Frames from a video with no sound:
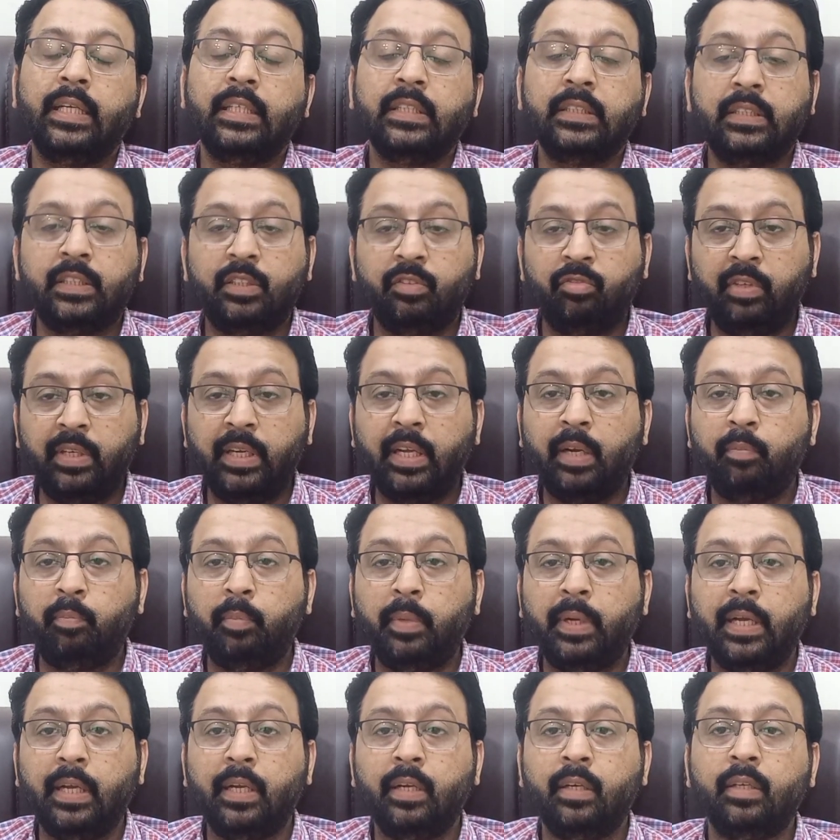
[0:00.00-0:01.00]
in
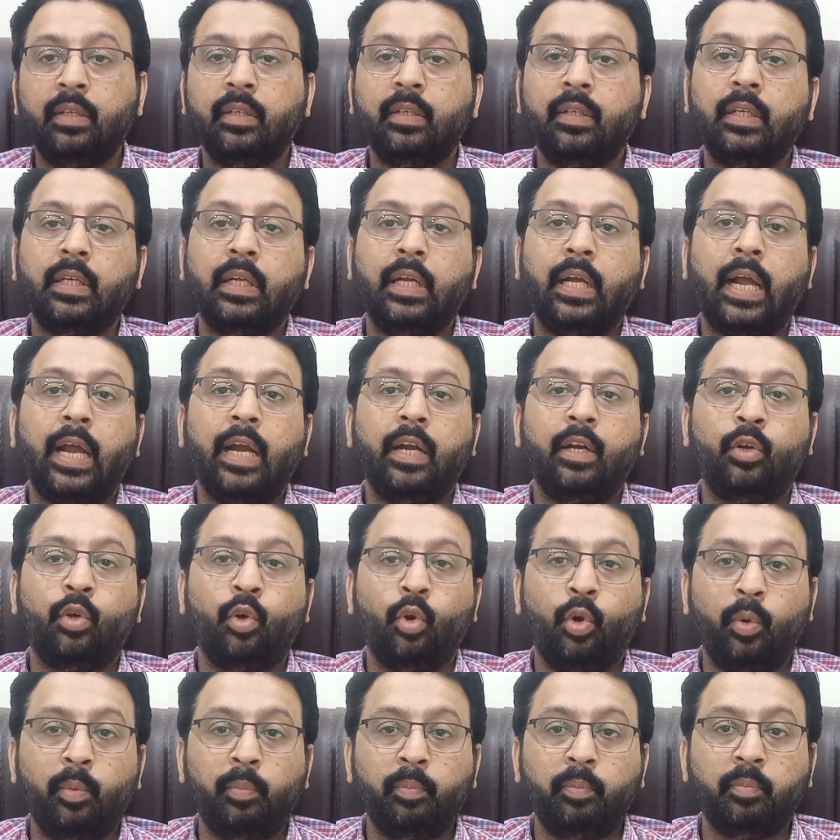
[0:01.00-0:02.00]
severe pain
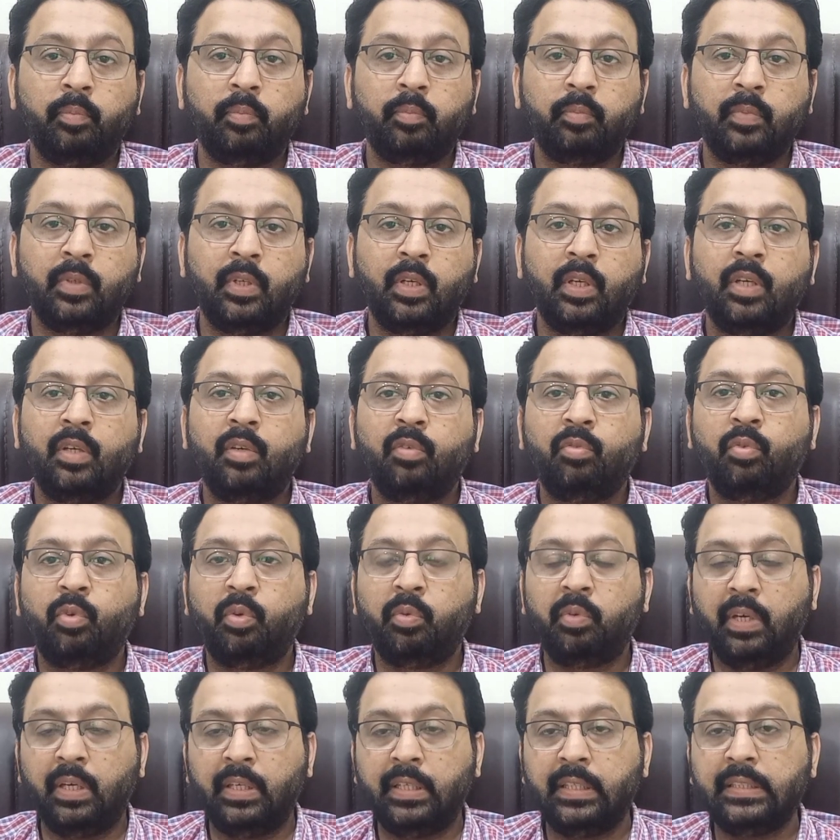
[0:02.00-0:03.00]
at home?
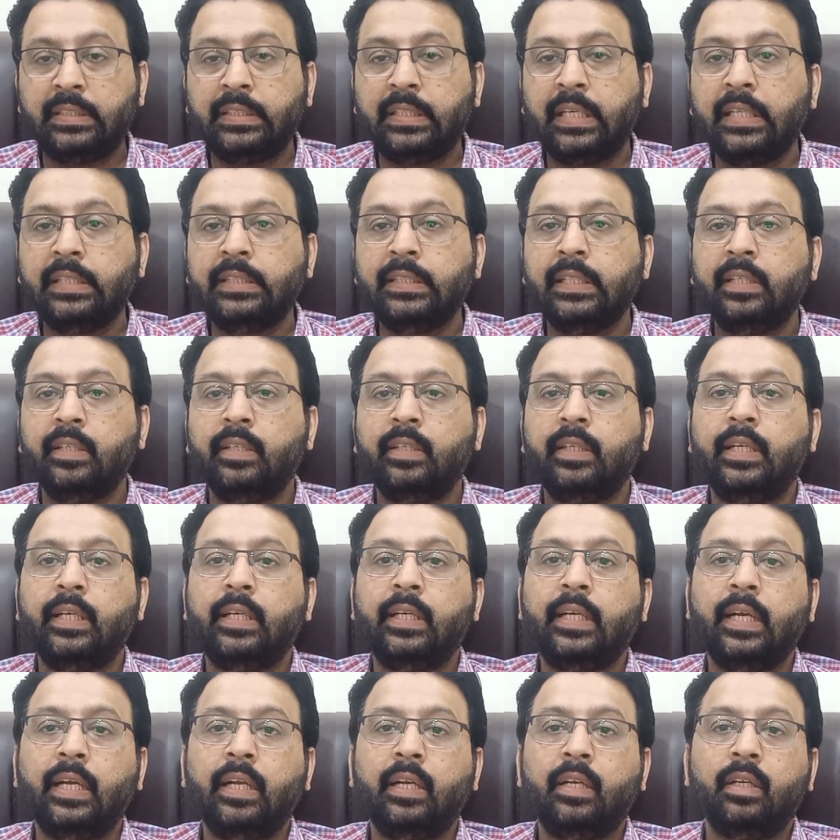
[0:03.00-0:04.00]
We will discuss in
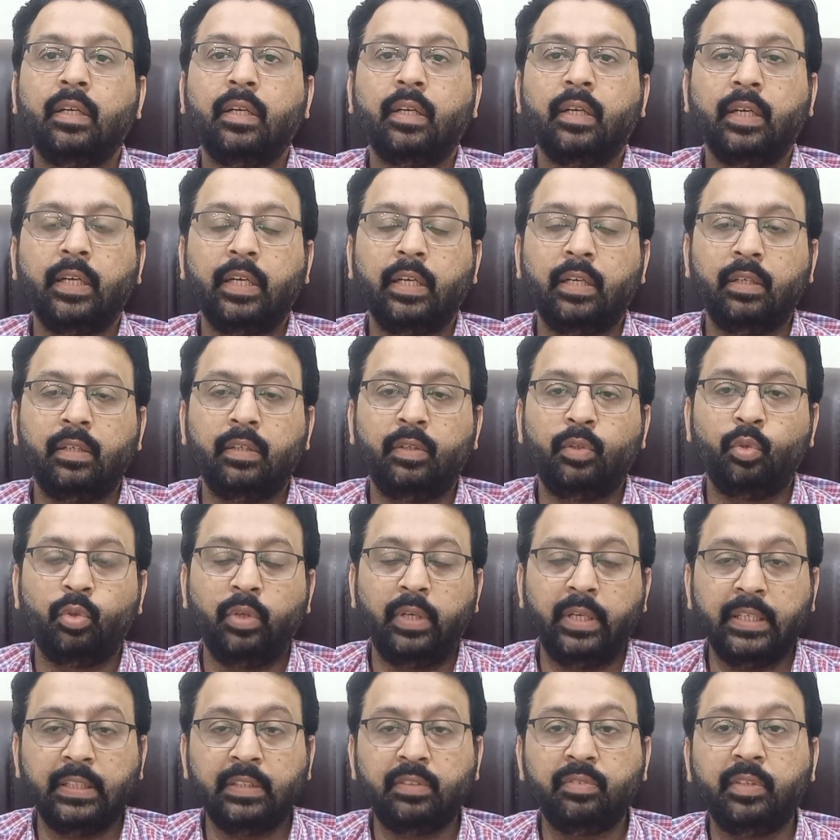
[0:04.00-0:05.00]
detail in
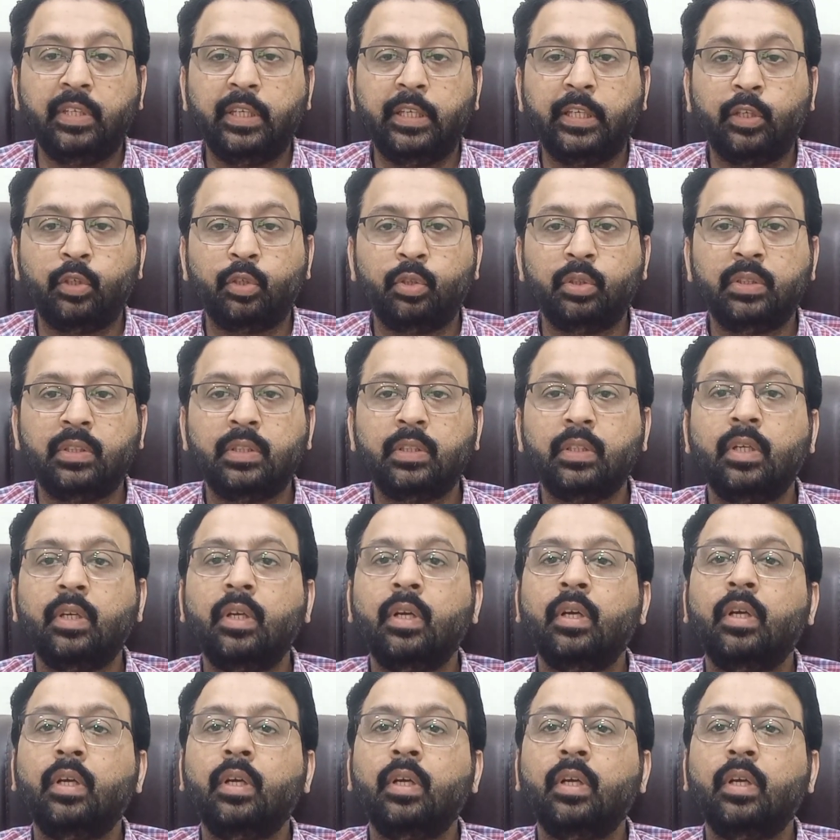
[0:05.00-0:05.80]
today's videos.